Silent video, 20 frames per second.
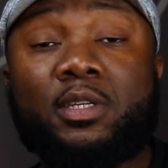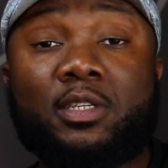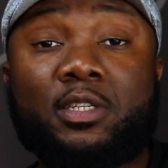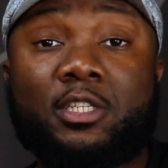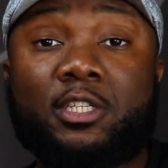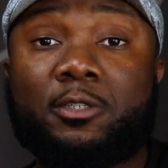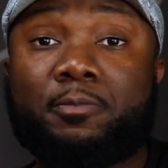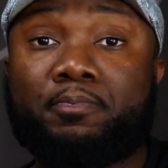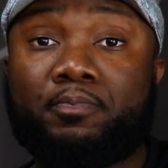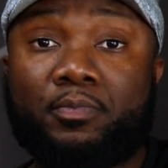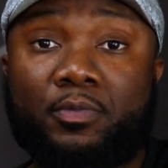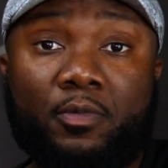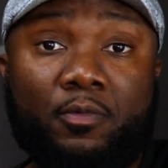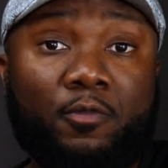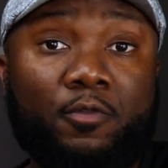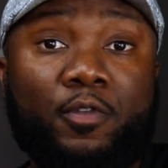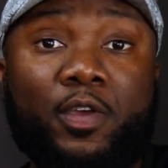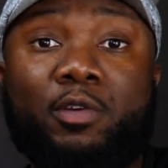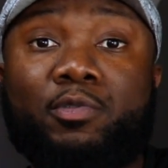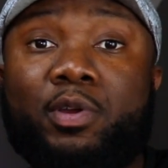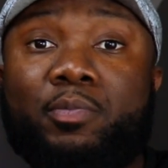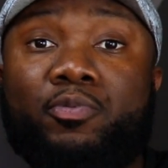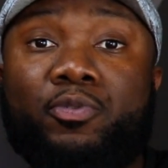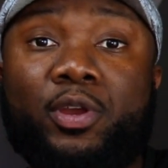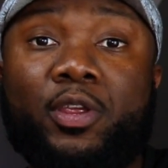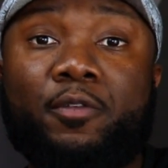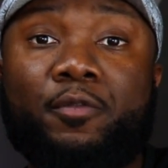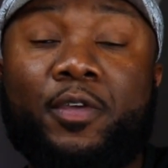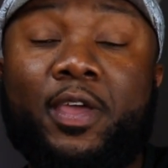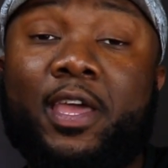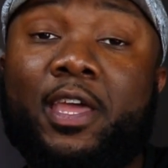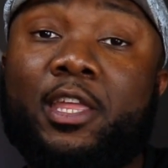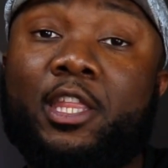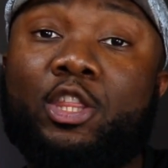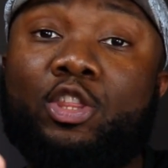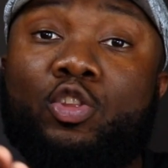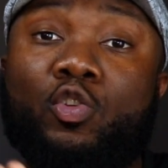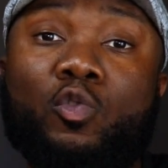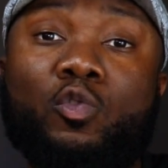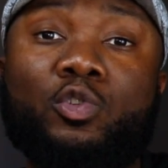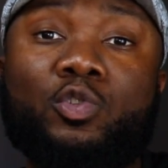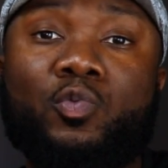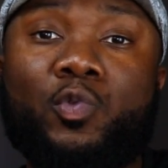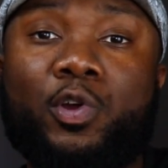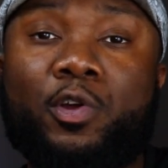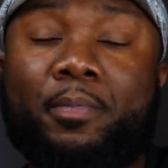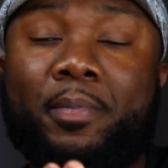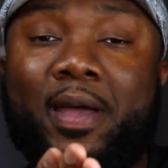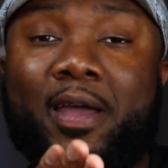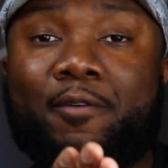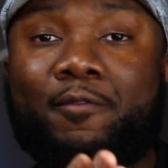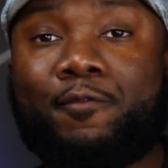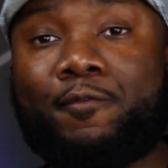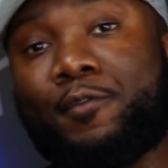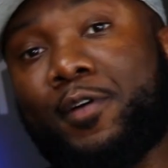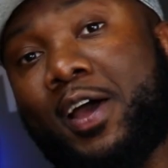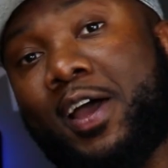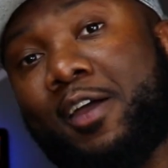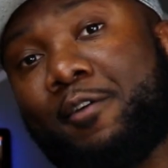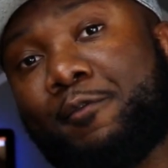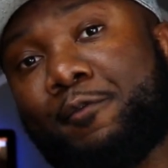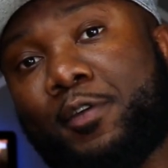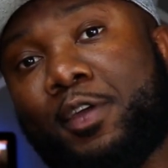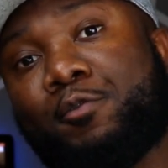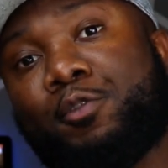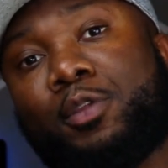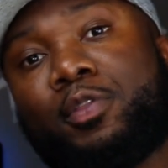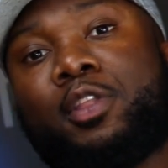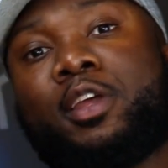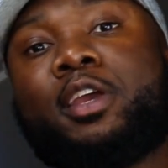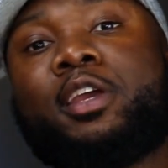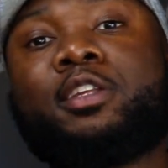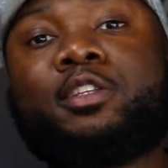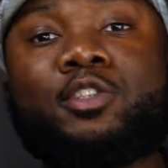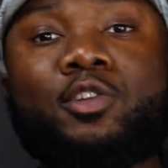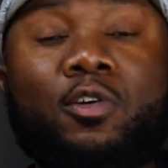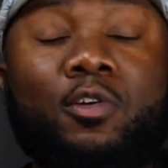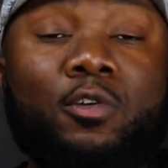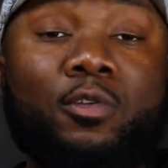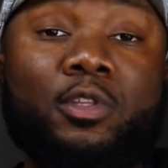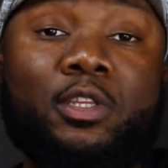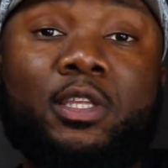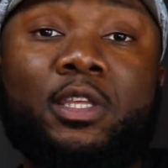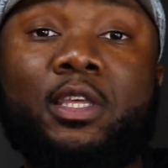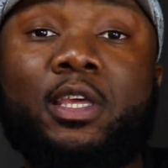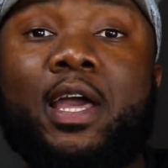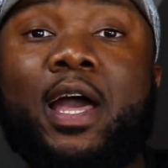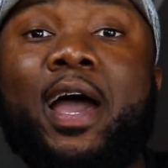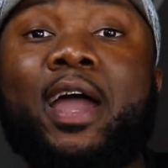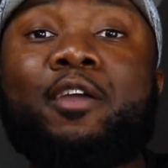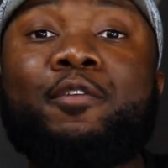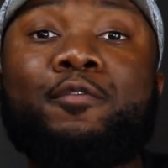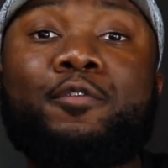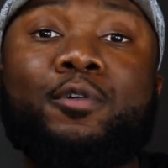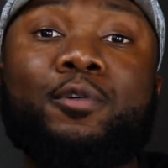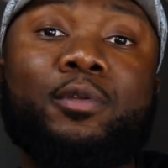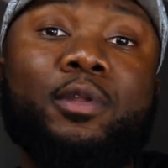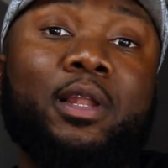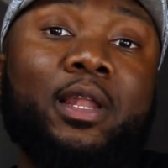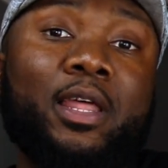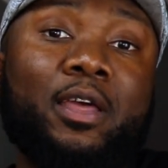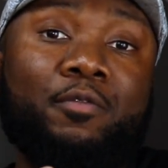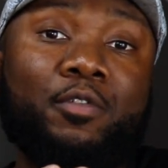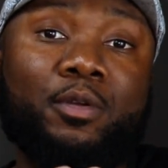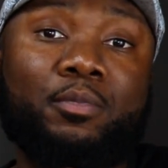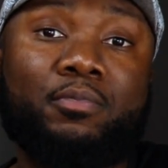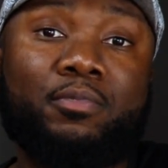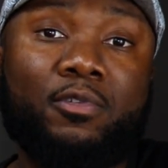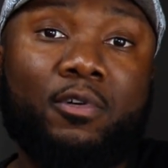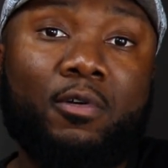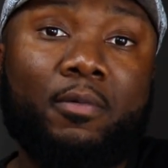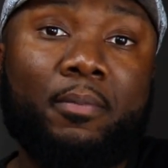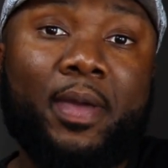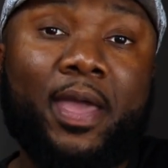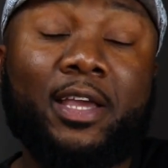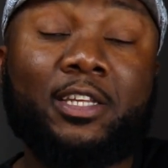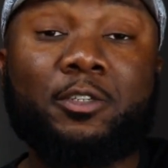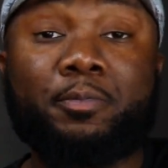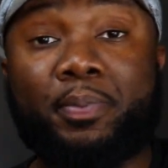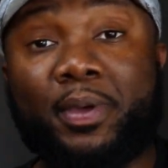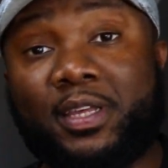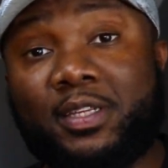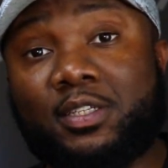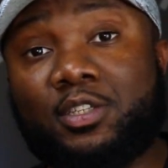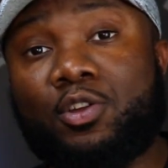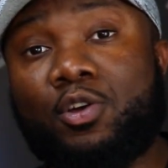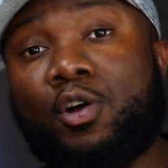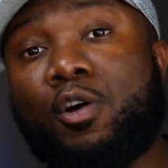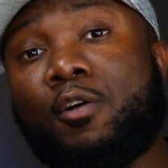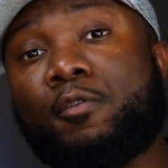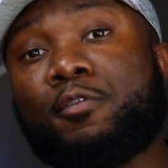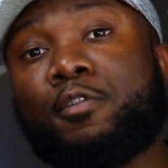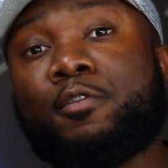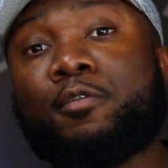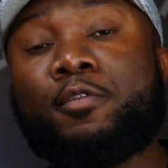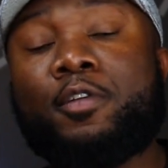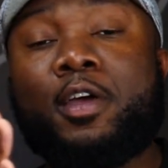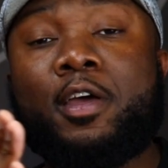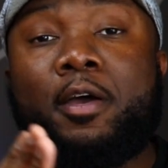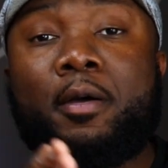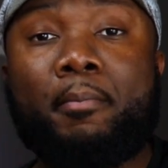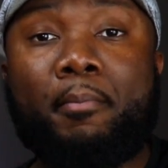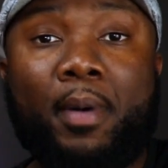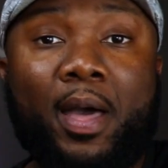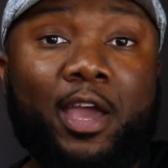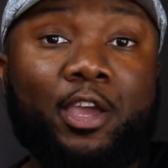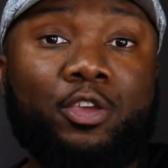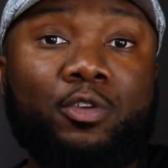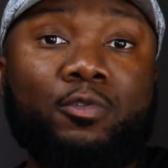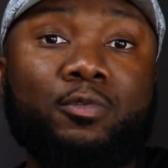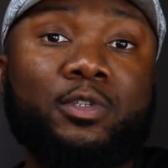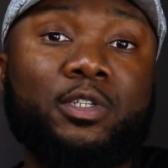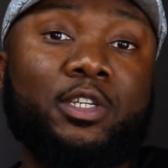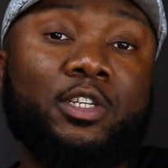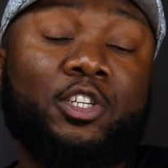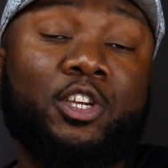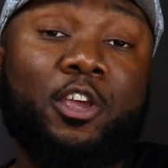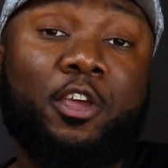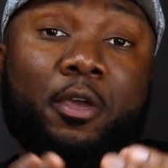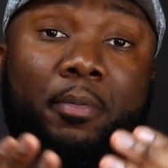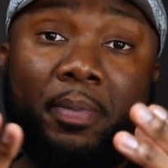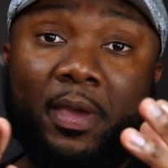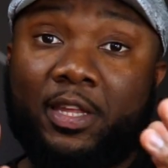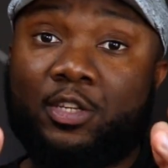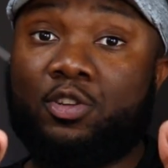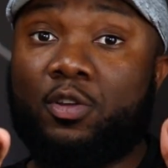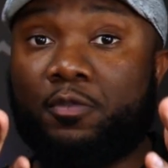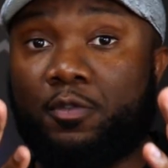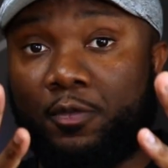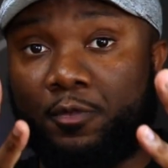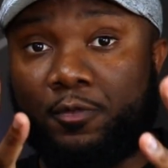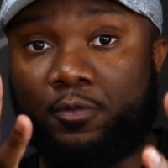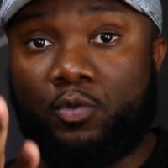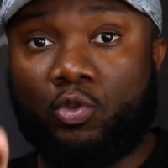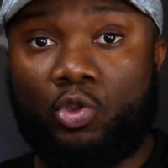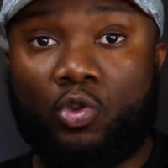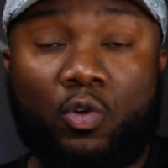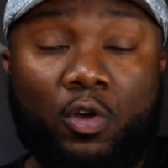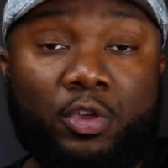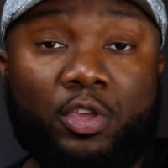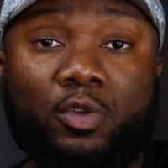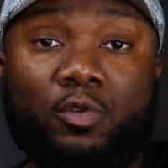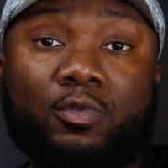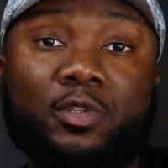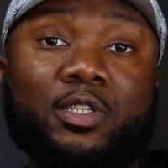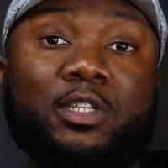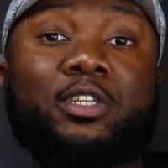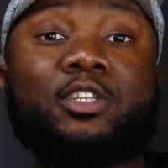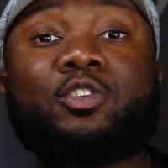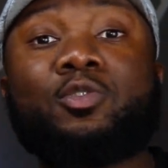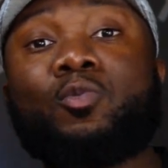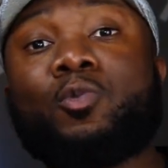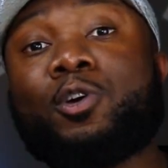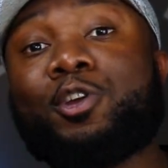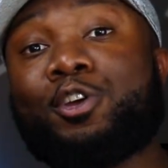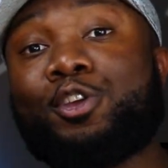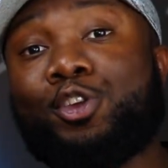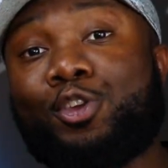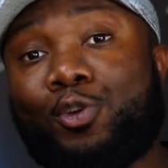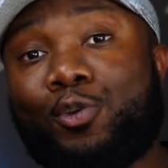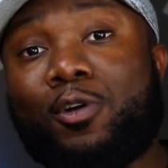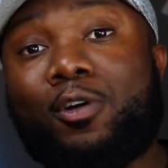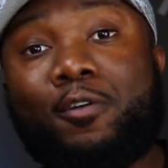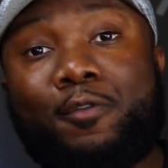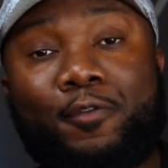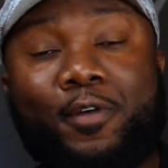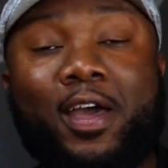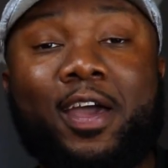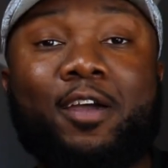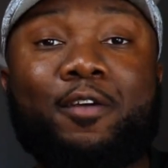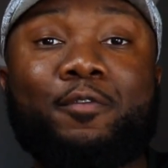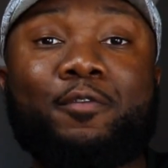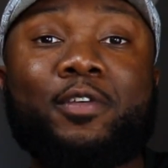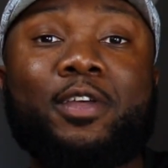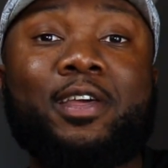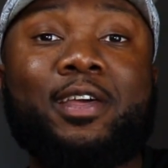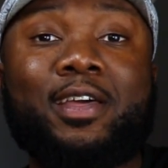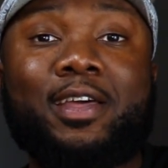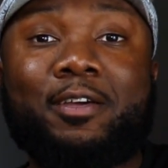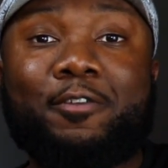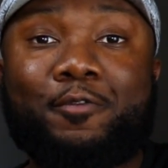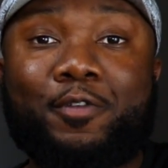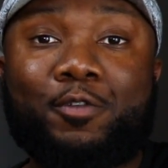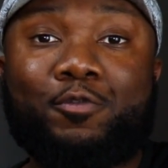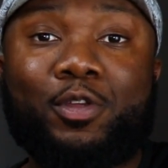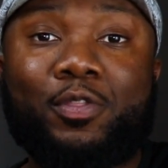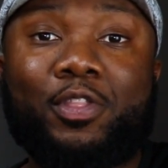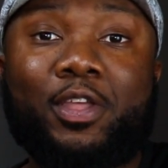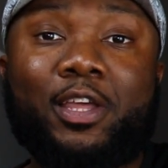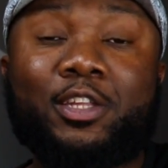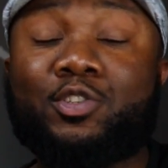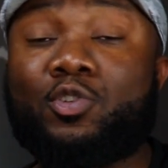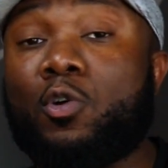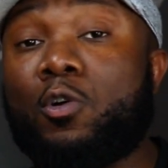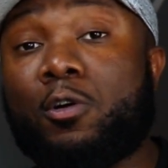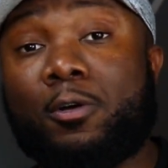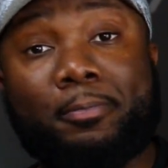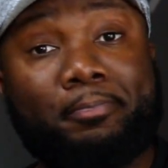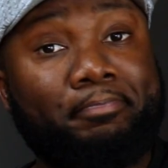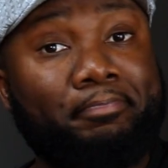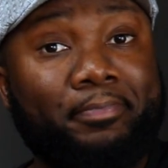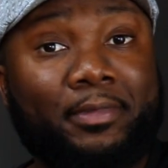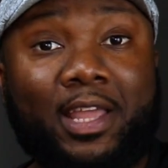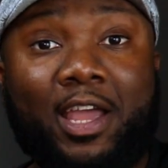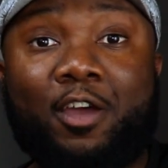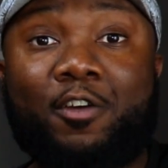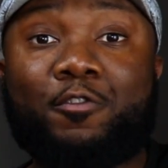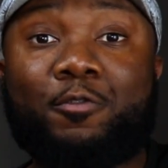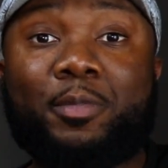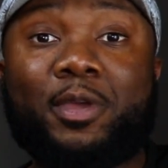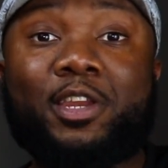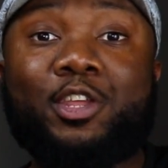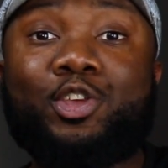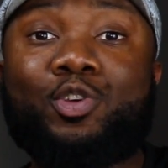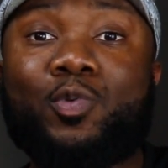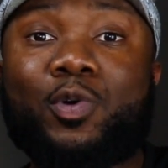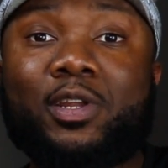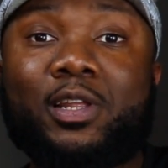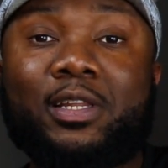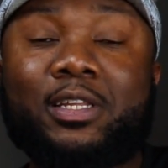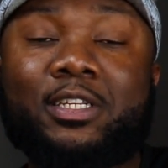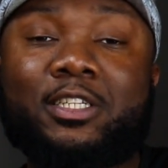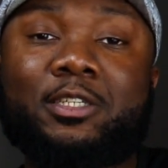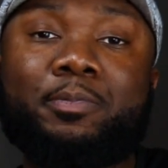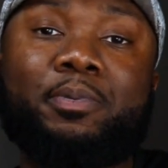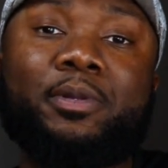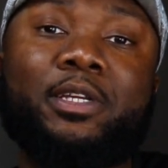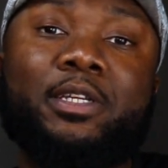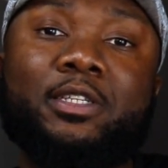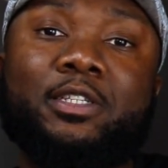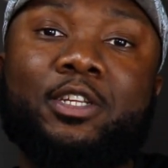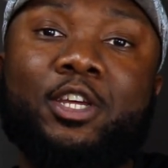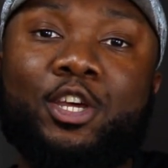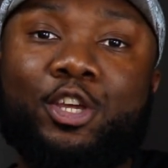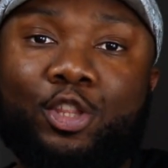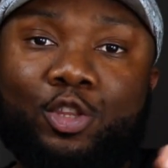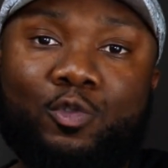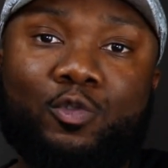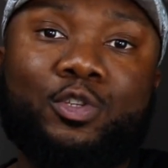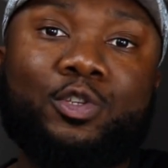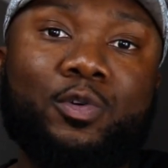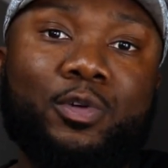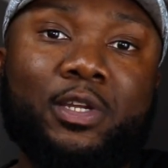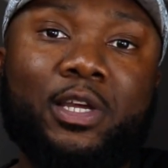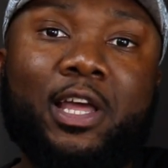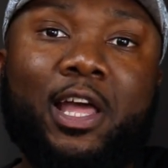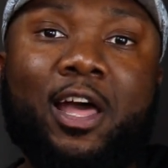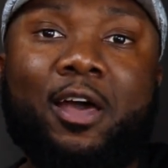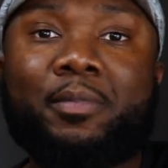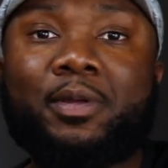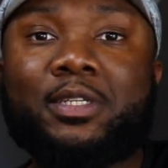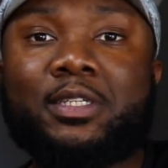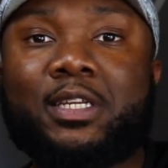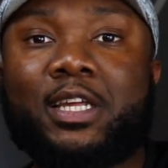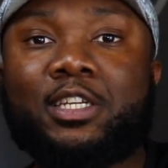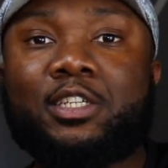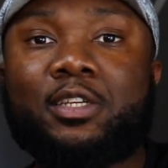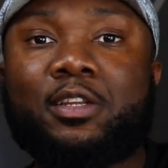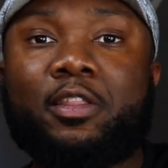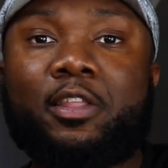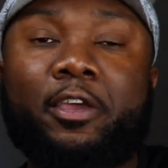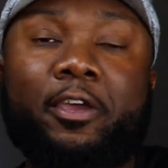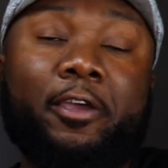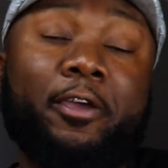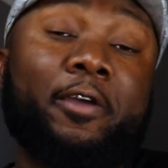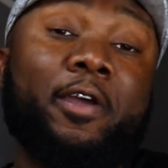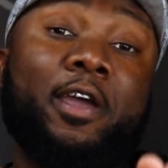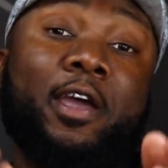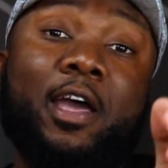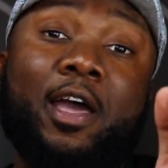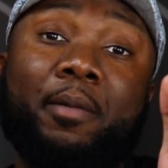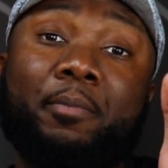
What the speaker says: this very brief, and those were my 5 favorite things on the iPhone 11 Pro Max based off of my usage. Based off of your usage, what are your 5 favorite things, or however many you want to list? Please do so in the comment section here.